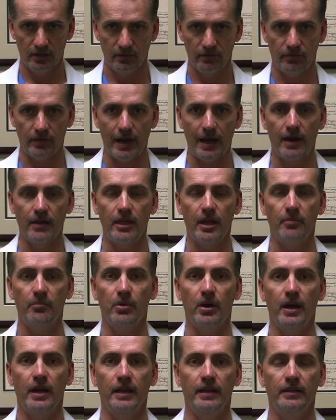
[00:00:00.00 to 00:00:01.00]
fire that
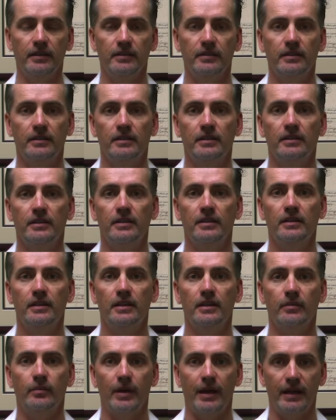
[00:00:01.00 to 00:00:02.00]
brain.
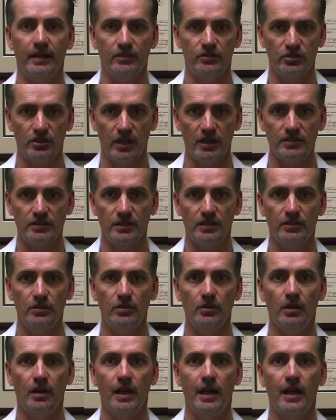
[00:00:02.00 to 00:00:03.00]
By adjusting
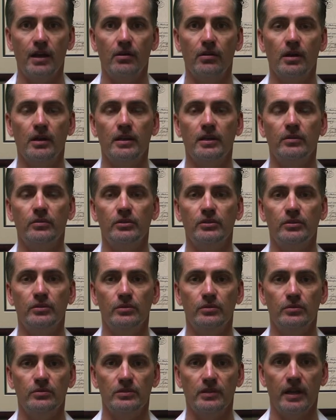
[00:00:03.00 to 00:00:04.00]
unilaterally, we
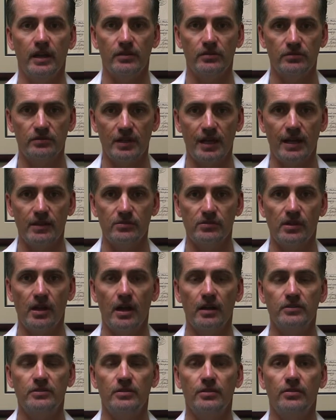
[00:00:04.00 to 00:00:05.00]
use exercise with
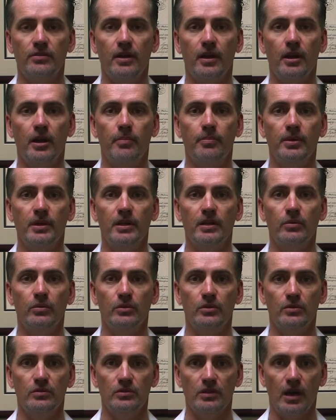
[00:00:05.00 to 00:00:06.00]
oxygen therapy, we
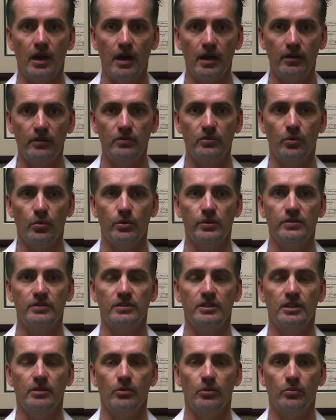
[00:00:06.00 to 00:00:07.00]
use auditory
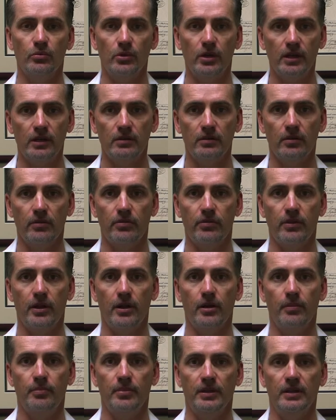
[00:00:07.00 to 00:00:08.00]
stim, auricular
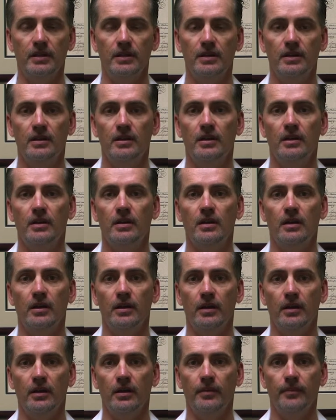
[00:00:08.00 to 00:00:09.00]
therapy,
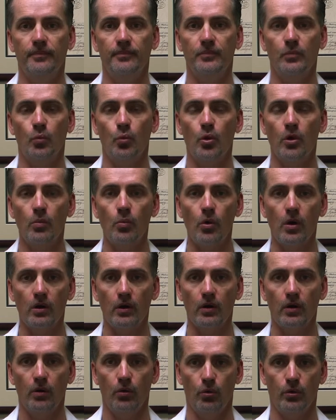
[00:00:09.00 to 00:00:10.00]
warm water
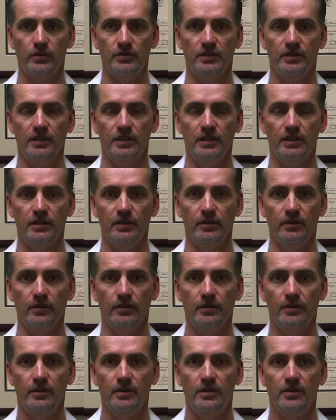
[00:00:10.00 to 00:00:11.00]
calorics in the ear,
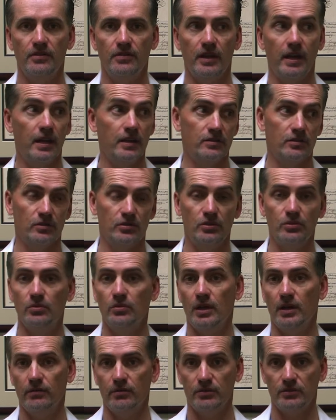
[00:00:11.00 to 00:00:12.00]
things that you
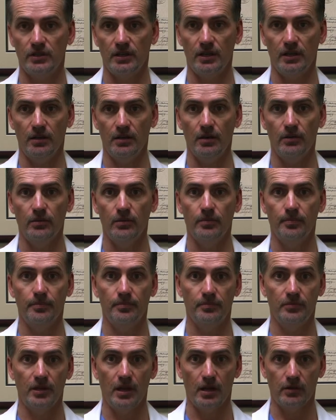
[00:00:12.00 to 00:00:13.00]
never see in other
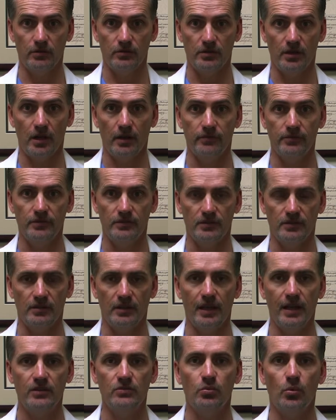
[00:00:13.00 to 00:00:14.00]
doctors' offices.
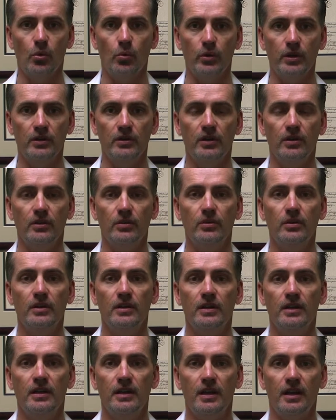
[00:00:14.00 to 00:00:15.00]
That's what we do,
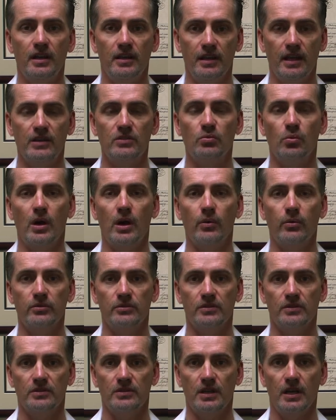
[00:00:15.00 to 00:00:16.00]
and that's why we're
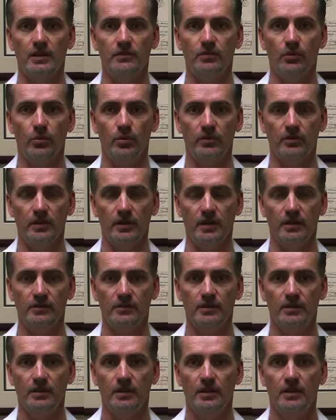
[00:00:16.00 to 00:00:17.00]
successful with this.
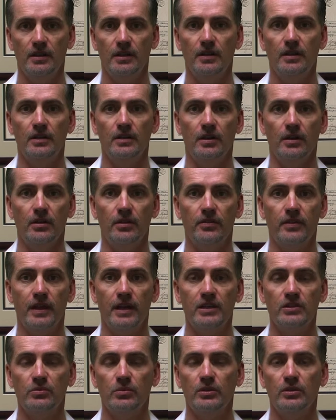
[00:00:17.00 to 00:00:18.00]
The other
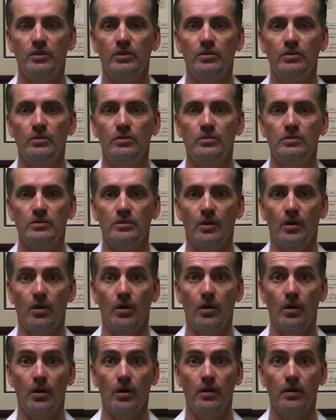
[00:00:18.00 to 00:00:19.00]
things we use
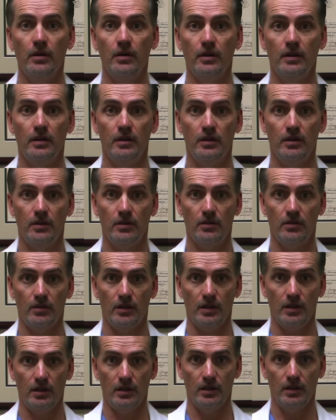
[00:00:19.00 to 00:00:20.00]
are
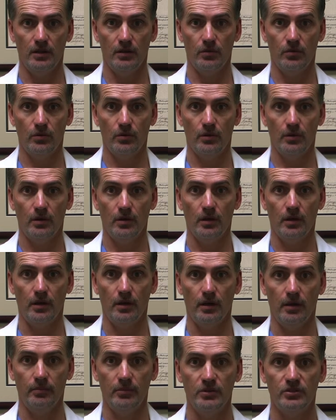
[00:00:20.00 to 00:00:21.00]
the
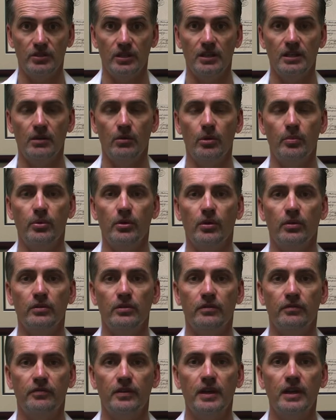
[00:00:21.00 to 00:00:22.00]
machine that we put on
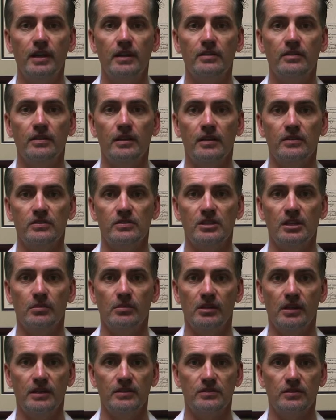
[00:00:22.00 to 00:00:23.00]
your feet that
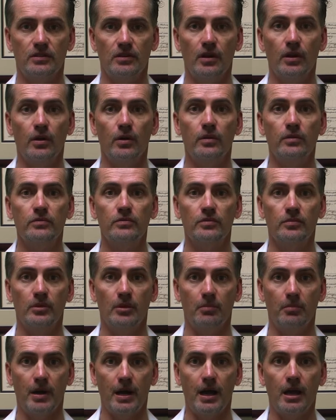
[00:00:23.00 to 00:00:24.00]
stimulates the nerves from the
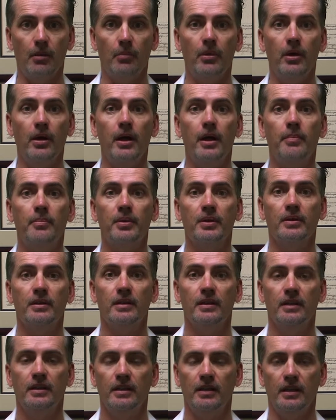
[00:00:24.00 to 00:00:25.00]
bottom up,
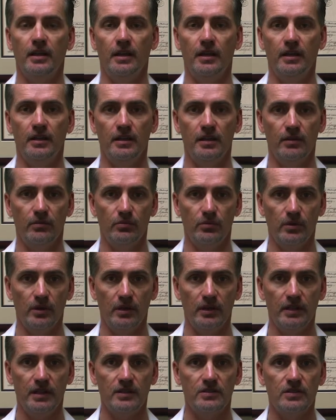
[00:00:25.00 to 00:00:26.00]
and it
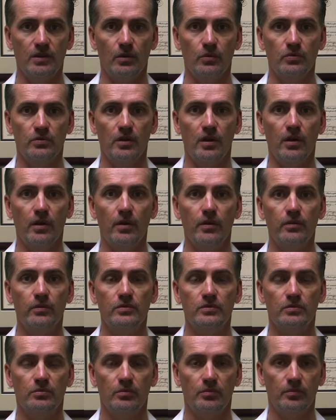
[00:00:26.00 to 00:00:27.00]
really gets those
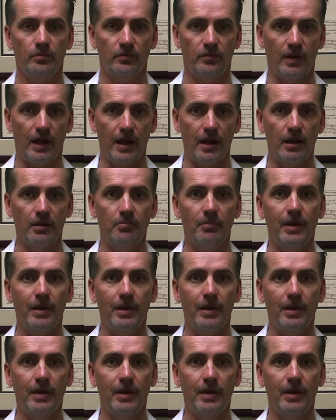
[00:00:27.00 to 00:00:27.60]
nerves firing